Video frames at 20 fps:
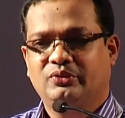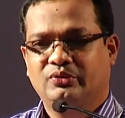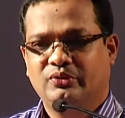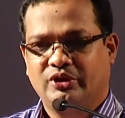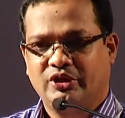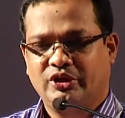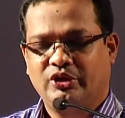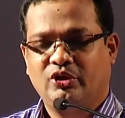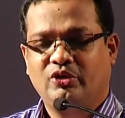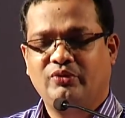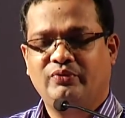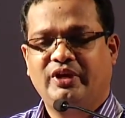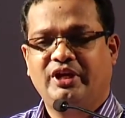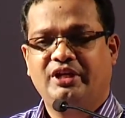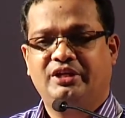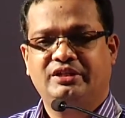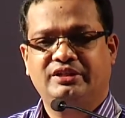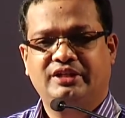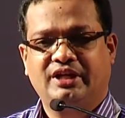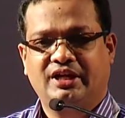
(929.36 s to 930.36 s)

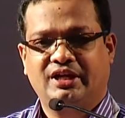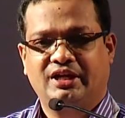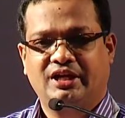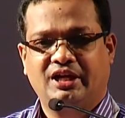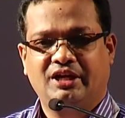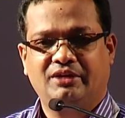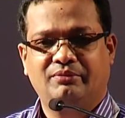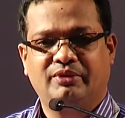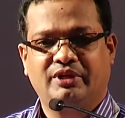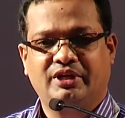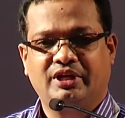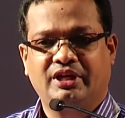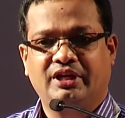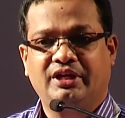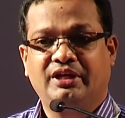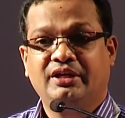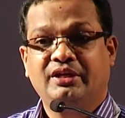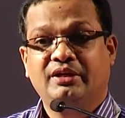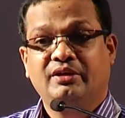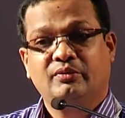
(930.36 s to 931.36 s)
renovate their
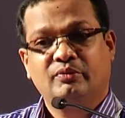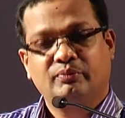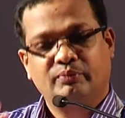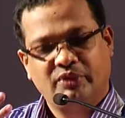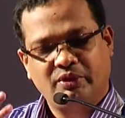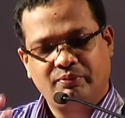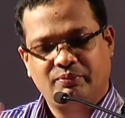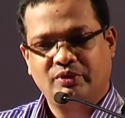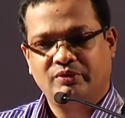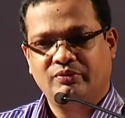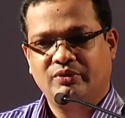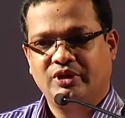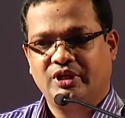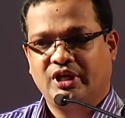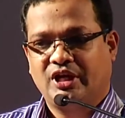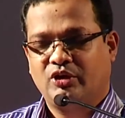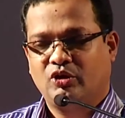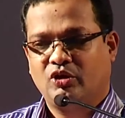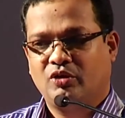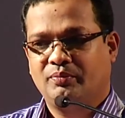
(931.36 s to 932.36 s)
library, people will
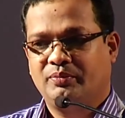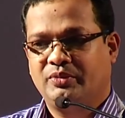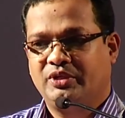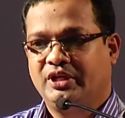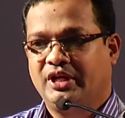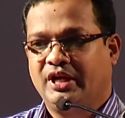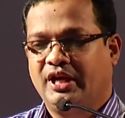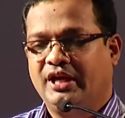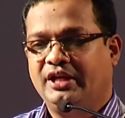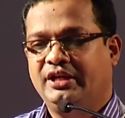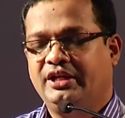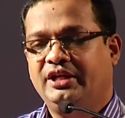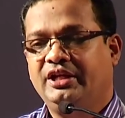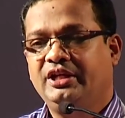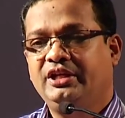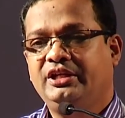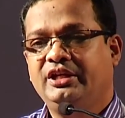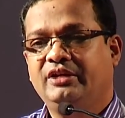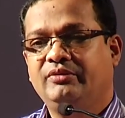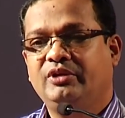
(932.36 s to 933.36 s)
adopt, and
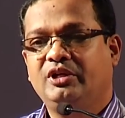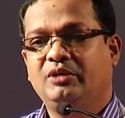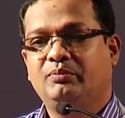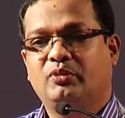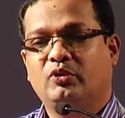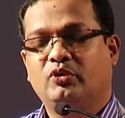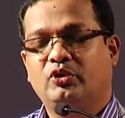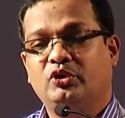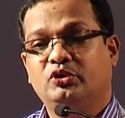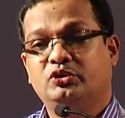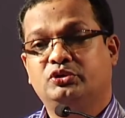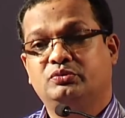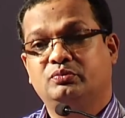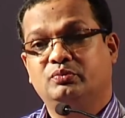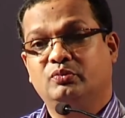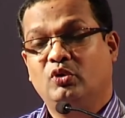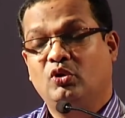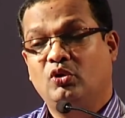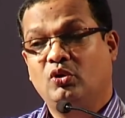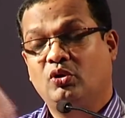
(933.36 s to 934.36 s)
India will produce
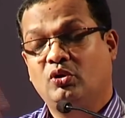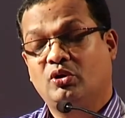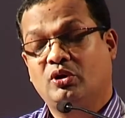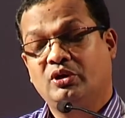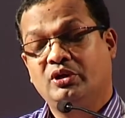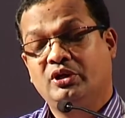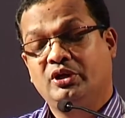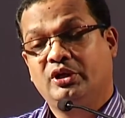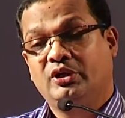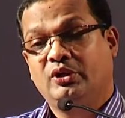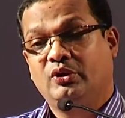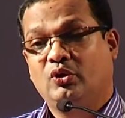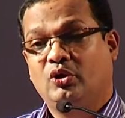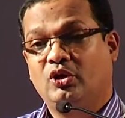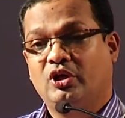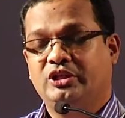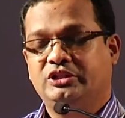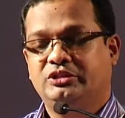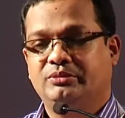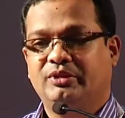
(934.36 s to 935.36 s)
more
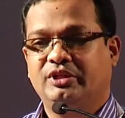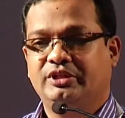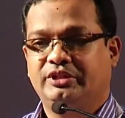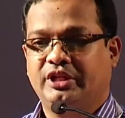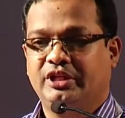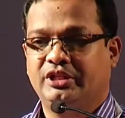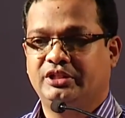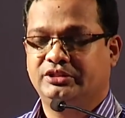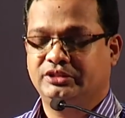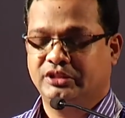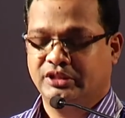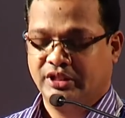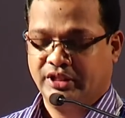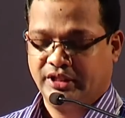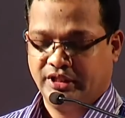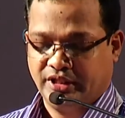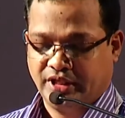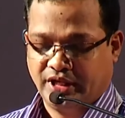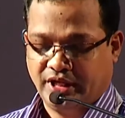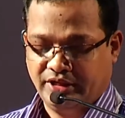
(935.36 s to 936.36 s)
knowledgeable things.
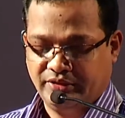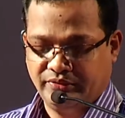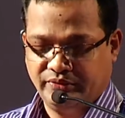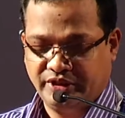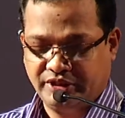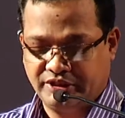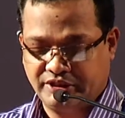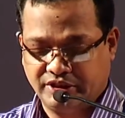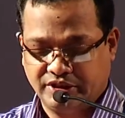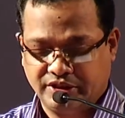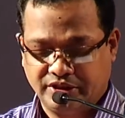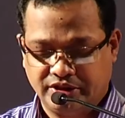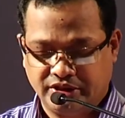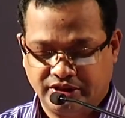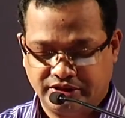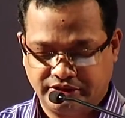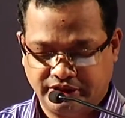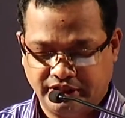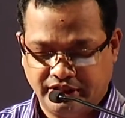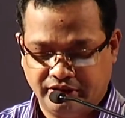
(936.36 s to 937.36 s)
I wish
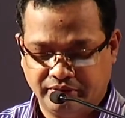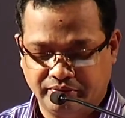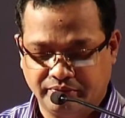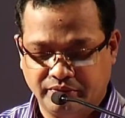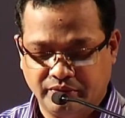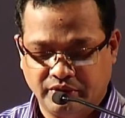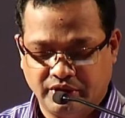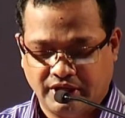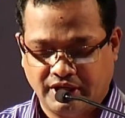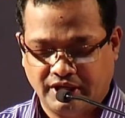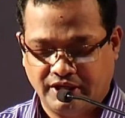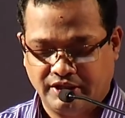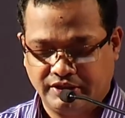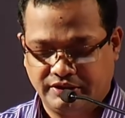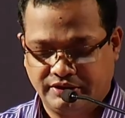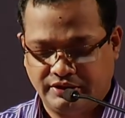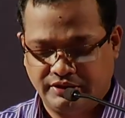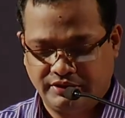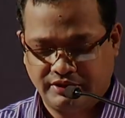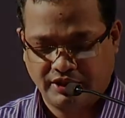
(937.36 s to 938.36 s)
the same,
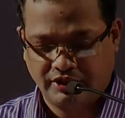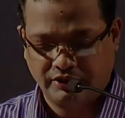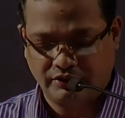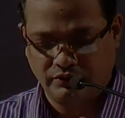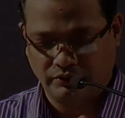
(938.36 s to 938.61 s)
and thank